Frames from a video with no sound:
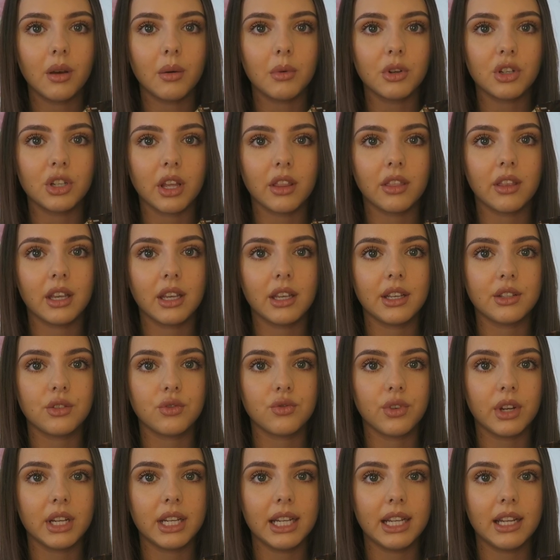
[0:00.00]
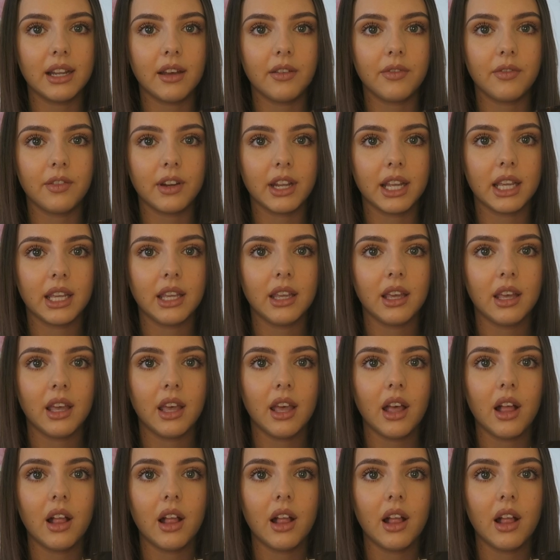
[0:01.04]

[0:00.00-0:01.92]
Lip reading: which I think is really lovely.